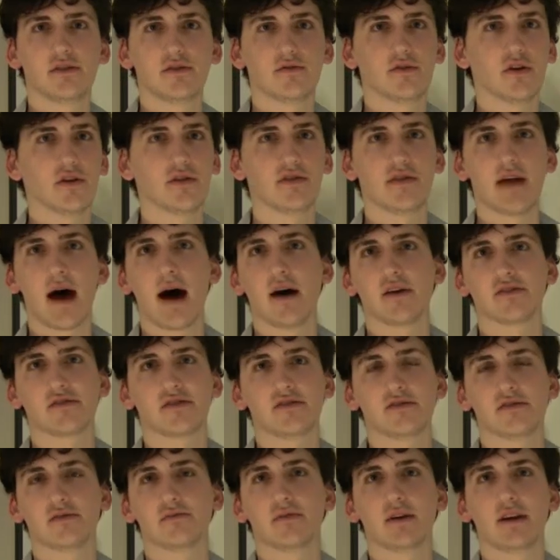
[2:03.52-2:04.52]
you've got
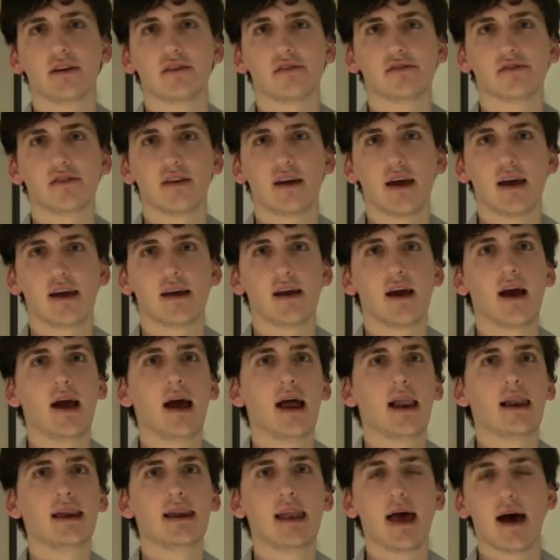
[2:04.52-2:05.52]
thousands of readers a day,
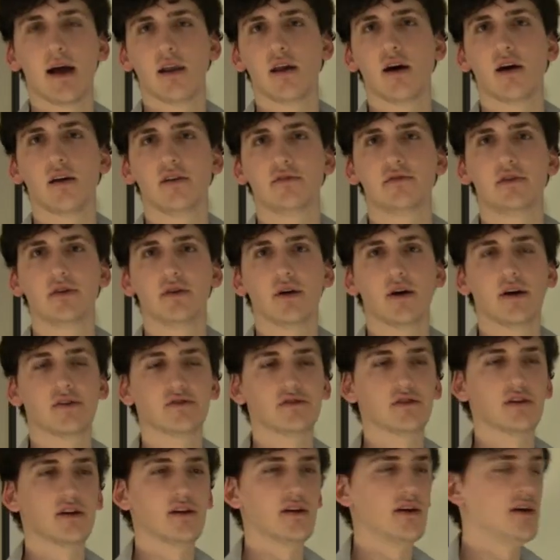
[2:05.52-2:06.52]
let alone a few
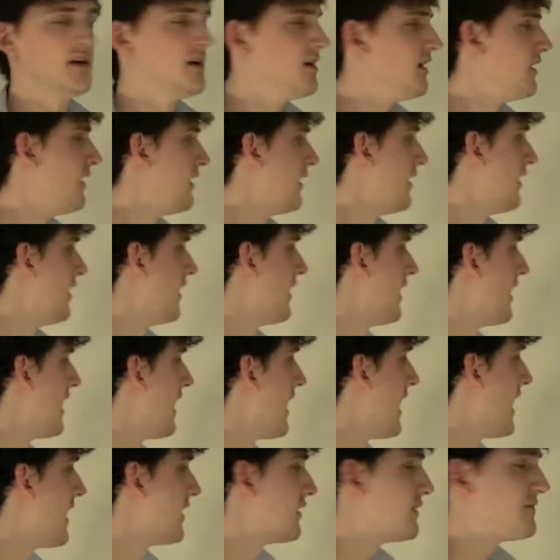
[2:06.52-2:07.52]
hundred.
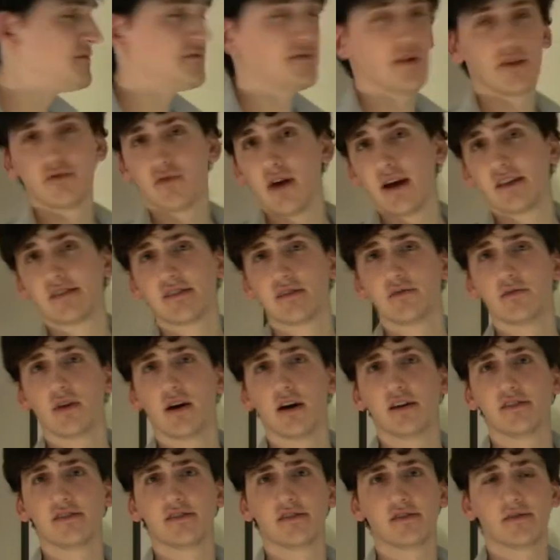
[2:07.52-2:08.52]
For the rest of
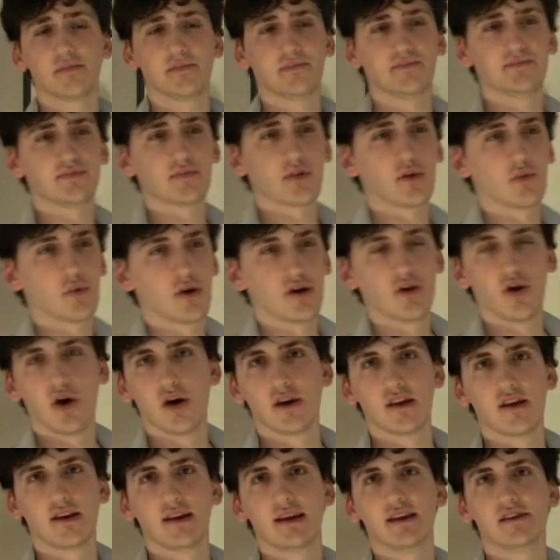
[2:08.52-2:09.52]
us, we're not
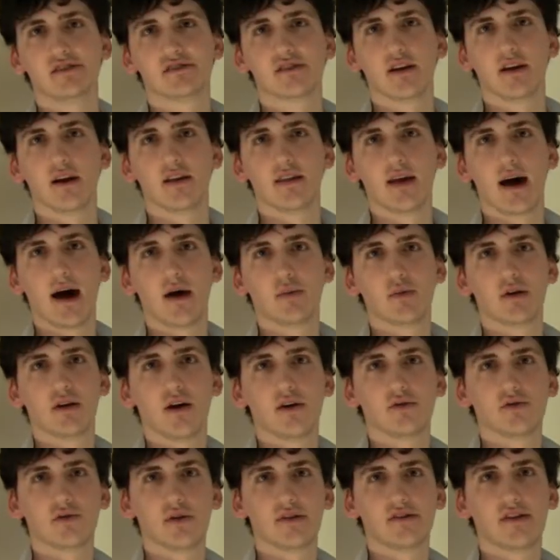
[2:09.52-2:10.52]
in a niche like that. We
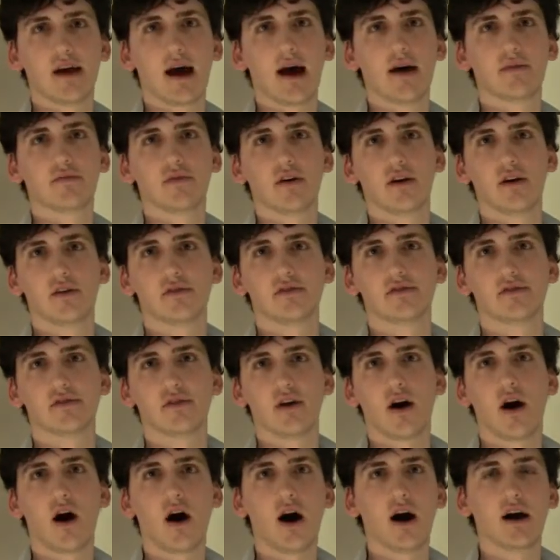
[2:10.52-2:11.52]
don't always have those
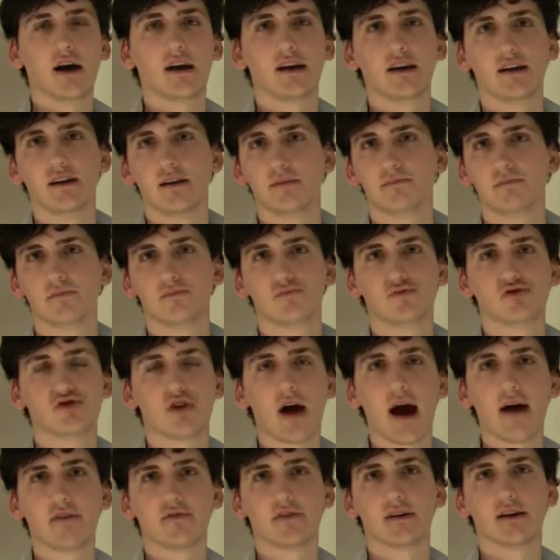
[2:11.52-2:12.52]
high
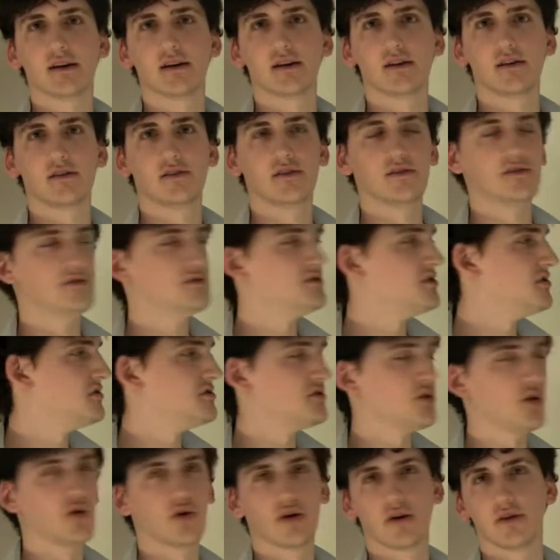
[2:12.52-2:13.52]
traffic
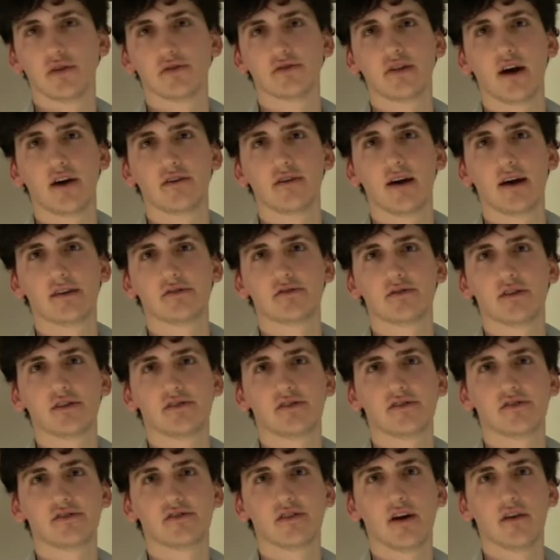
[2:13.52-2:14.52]
tutorial directories
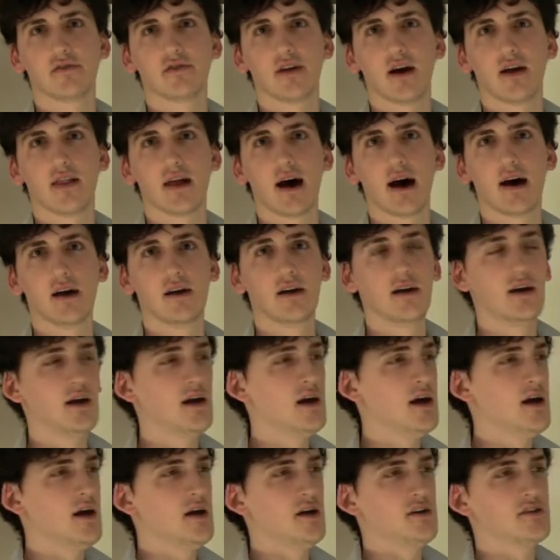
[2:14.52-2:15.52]
and stuff like that.
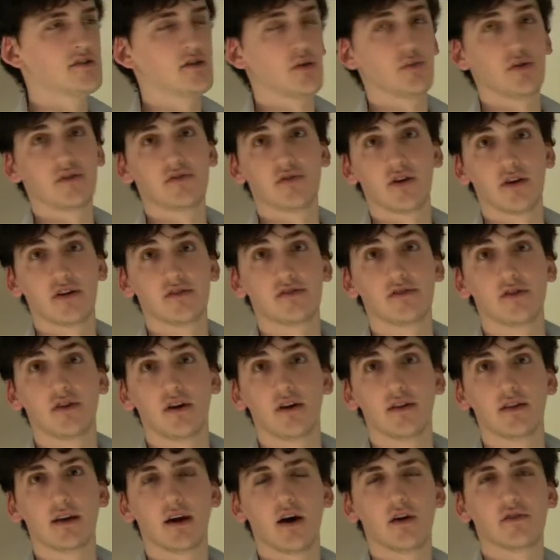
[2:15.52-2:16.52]
So we've got to do
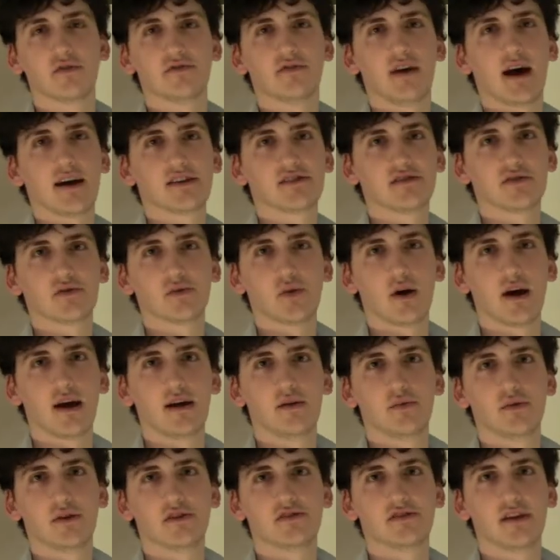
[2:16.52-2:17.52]
it the old-fashioned way,
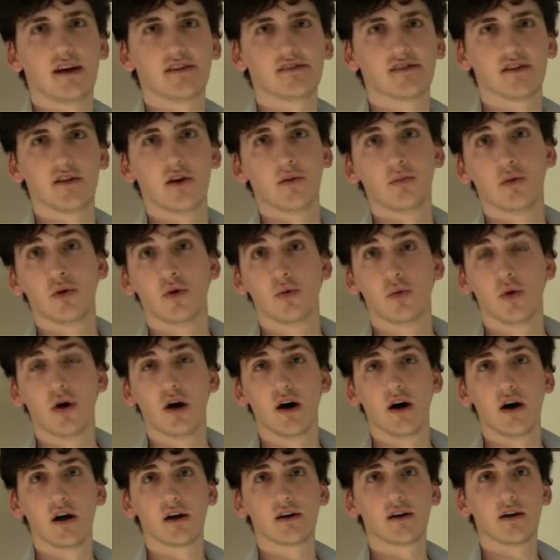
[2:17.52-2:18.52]
which takes a lot more
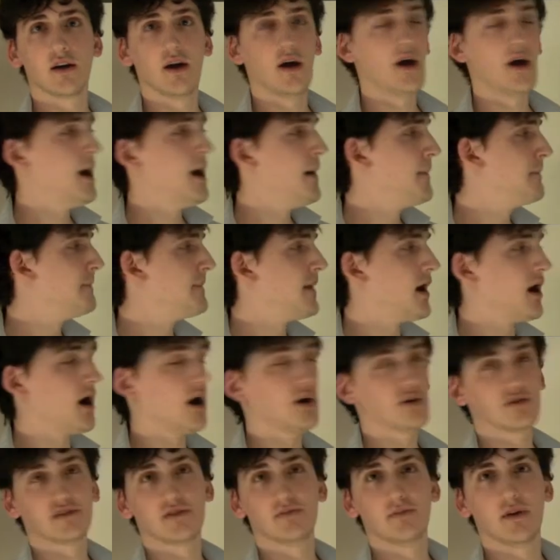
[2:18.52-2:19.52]
work, but
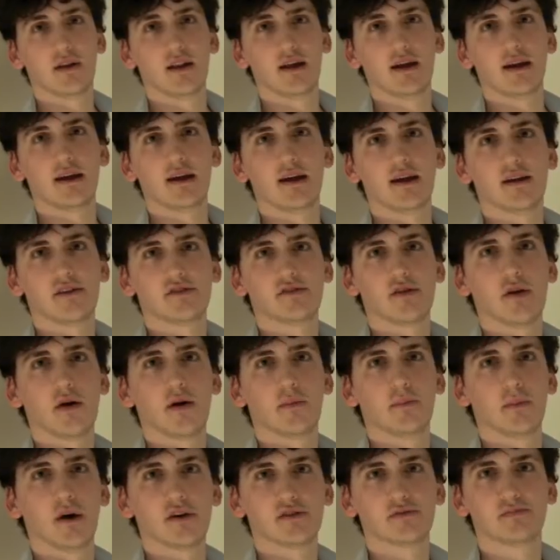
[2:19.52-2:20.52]
ultimately it's a
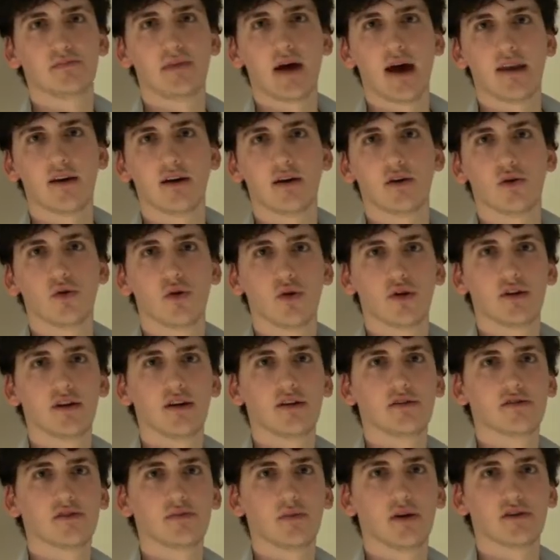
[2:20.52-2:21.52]
much better
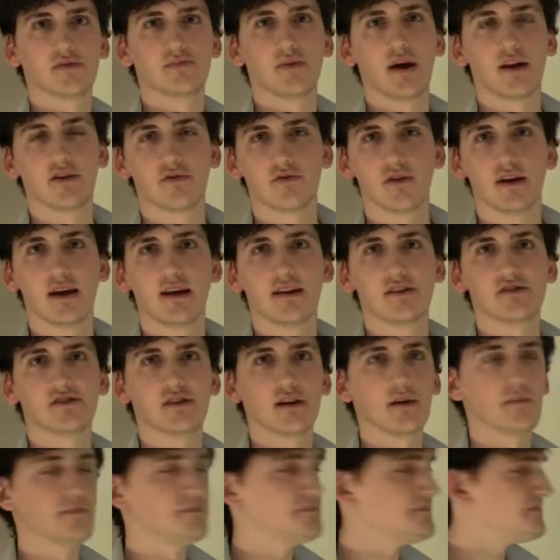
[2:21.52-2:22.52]
audience, much better
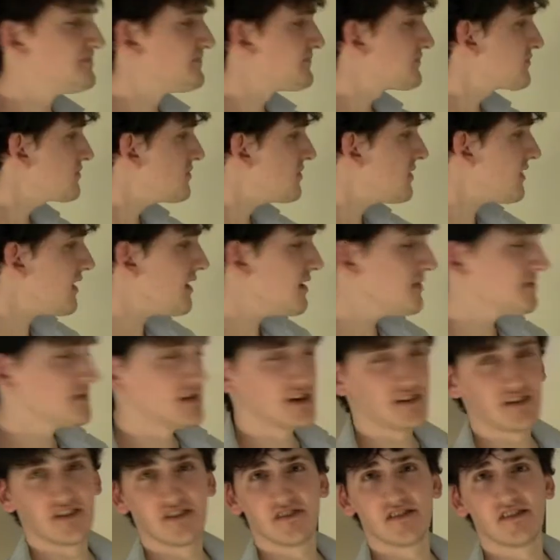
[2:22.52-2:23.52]
readership.
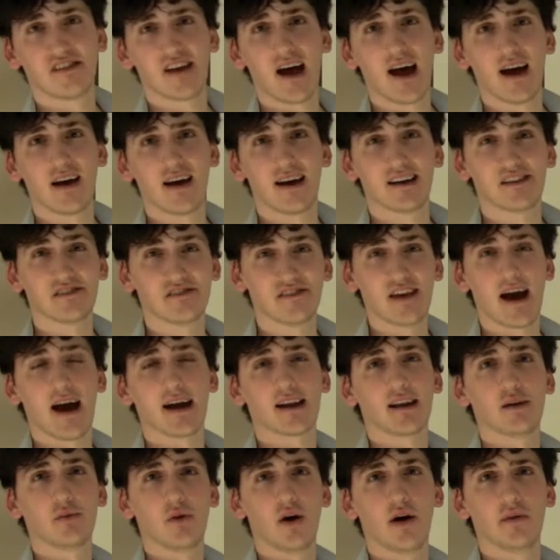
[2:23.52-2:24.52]
This is
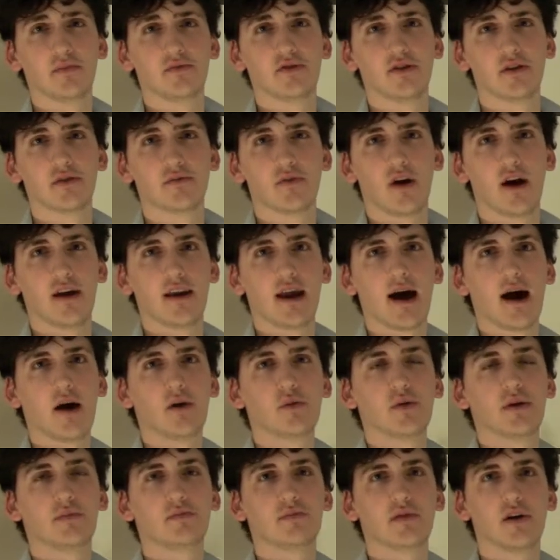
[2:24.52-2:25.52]
exactly what I'm doing right now
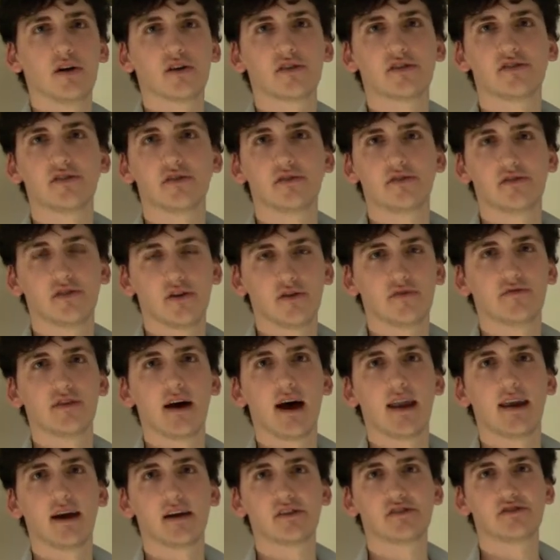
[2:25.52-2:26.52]
with
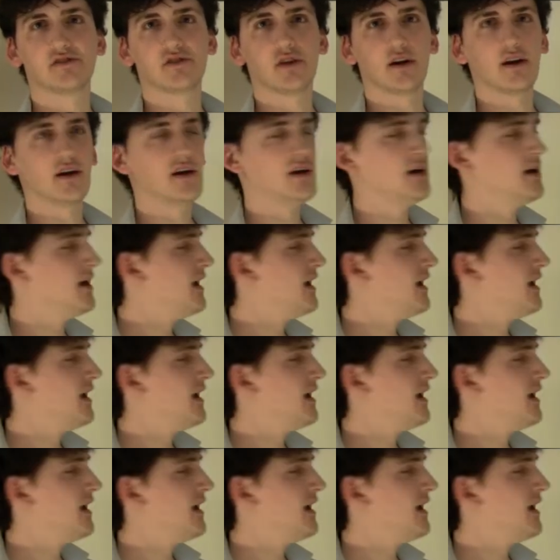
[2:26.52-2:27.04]
Blogs.FanExtra,